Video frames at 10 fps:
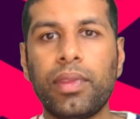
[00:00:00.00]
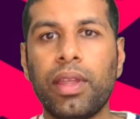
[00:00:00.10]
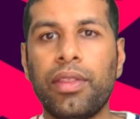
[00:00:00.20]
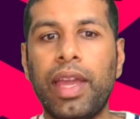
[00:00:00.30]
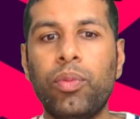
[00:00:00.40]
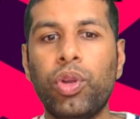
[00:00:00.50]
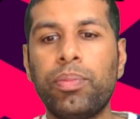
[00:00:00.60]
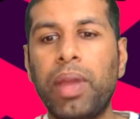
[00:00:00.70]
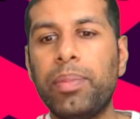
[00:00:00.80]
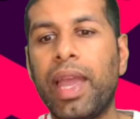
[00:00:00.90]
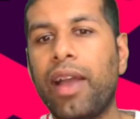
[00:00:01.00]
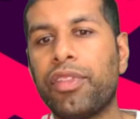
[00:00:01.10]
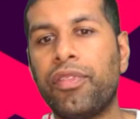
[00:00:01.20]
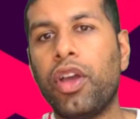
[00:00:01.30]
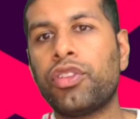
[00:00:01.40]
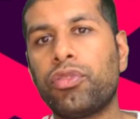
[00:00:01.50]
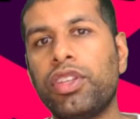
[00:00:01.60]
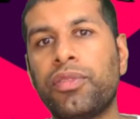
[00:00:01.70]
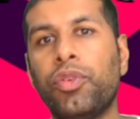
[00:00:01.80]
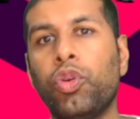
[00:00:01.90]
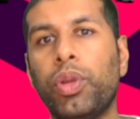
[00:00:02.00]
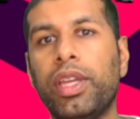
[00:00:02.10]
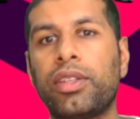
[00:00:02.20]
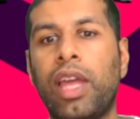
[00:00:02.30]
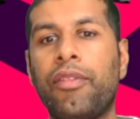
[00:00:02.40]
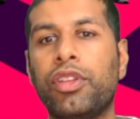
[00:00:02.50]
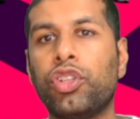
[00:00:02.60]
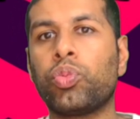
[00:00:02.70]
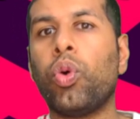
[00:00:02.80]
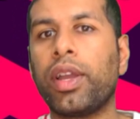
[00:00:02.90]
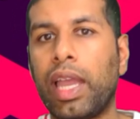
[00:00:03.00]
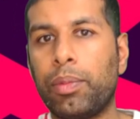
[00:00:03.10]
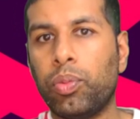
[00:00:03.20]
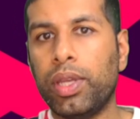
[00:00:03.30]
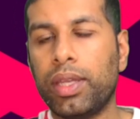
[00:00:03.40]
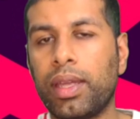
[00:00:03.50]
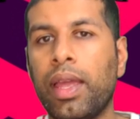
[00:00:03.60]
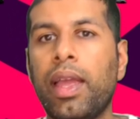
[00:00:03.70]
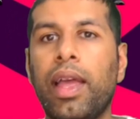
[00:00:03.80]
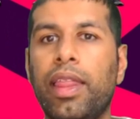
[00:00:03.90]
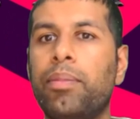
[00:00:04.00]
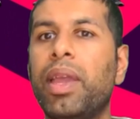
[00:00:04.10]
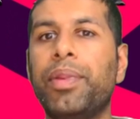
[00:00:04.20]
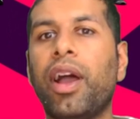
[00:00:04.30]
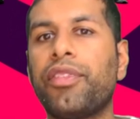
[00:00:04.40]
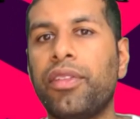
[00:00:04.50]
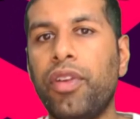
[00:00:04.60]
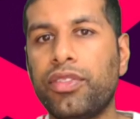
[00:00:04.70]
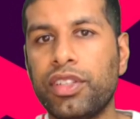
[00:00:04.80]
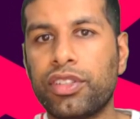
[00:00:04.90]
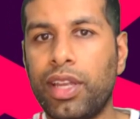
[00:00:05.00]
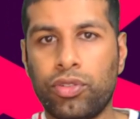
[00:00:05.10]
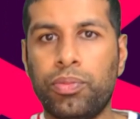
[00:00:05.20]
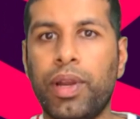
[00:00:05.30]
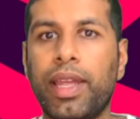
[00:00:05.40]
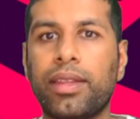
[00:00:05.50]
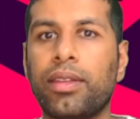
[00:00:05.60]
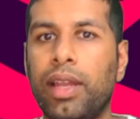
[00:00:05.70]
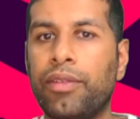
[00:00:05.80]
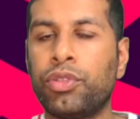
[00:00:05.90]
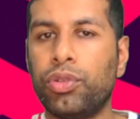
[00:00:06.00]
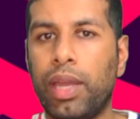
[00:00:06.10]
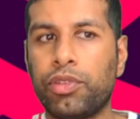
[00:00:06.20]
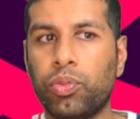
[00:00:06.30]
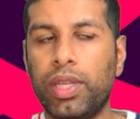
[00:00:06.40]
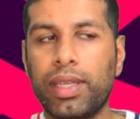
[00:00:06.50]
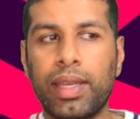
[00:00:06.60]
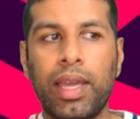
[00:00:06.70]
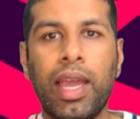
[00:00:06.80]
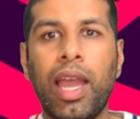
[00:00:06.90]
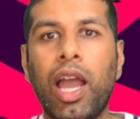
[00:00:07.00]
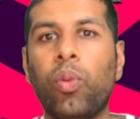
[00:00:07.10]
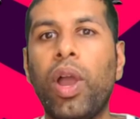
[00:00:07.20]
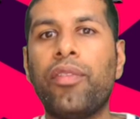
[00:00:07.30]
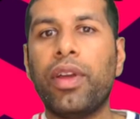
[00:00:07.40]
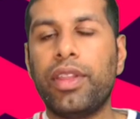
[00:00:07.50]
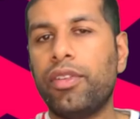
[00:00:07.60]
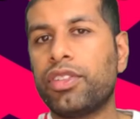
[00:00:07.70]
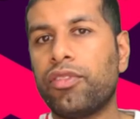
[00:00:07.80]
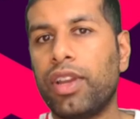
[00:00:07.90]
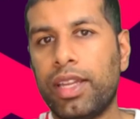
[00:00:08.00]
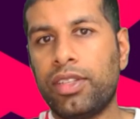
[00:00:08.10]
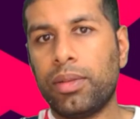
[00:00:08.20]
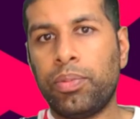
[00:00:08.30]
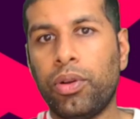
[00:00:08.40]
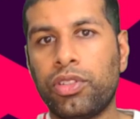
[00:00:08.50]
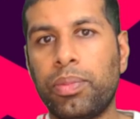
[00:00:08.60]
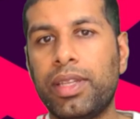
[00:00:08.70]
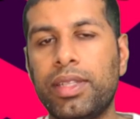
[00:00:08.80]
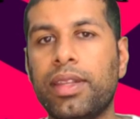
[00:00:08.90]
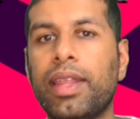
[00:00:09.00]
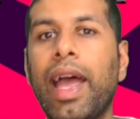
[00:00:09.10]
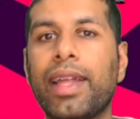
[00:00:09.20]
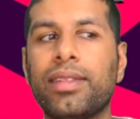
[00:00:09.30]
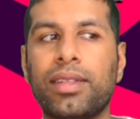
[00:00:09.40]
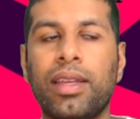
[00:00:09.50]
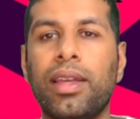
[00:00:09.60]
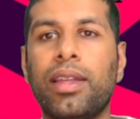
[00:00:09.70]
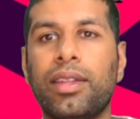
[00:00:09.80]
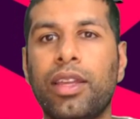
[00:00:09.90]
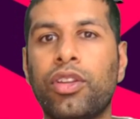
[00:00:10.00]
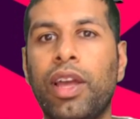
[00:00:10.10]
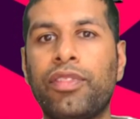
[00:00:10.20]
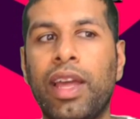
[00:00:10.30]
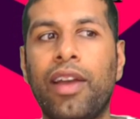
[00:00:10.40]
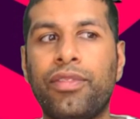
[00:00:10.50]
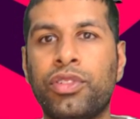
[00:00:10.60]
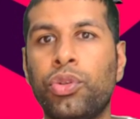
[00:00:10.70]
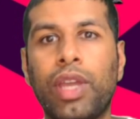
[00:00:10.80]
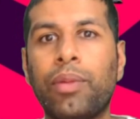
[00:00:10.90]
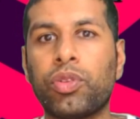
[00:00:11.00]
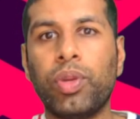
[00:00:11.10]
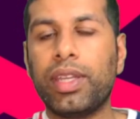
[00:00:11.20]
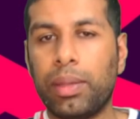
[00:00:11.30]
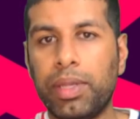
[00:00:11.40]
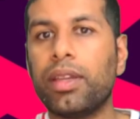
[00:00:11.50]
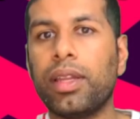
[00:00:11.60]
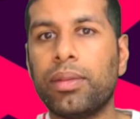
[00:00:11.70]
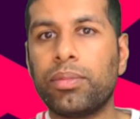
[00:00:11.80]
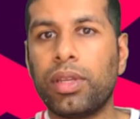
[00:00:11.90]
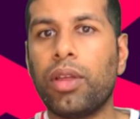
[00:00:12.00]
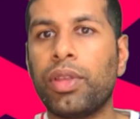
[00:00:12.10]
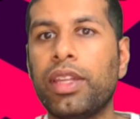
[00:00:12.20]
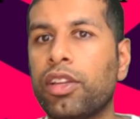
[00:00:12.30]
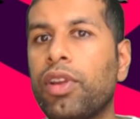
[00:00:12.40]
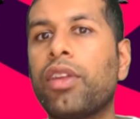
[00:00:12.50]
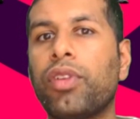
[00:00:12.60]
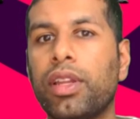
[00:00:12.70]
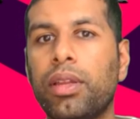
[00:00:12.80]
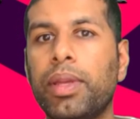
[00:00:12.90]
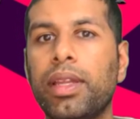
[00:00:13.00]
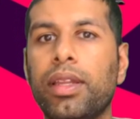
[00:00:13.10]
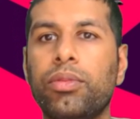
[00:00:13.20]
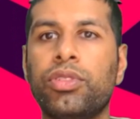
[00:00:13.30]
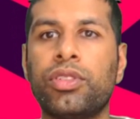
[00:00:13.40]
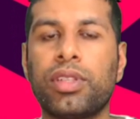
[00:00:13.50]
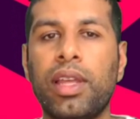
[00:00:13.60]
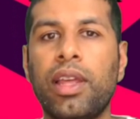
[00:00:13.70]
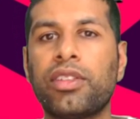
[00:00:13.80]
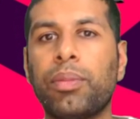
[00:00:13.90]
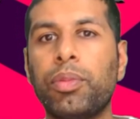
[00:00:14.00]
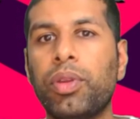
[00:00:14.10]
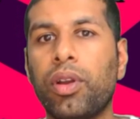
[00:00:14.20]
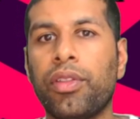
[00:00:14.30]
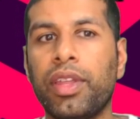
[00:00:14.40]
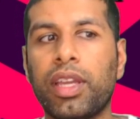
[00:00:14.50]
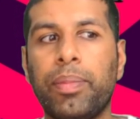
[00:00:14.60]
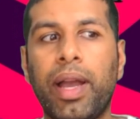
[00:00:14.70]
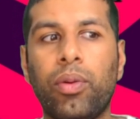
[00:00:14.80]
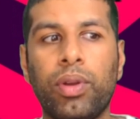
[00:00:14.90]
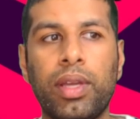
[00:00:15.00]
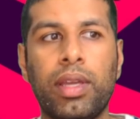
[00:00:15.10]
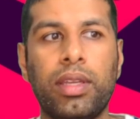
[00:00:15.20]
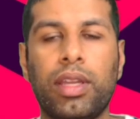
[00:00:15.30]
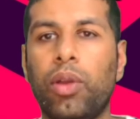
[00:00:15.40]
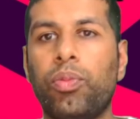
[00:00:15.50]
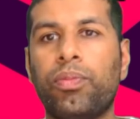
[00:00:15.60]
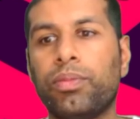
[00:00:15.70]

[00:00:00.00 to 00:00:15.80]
they would maybe have the first three to four weeks having just one game a week. And then maybe after the first international break, they'll have two games a week. However, there is a realistic possibility that they could have to have two games a week immediately, you know, hit the ground running immediately, which is something we've got to think about, you know,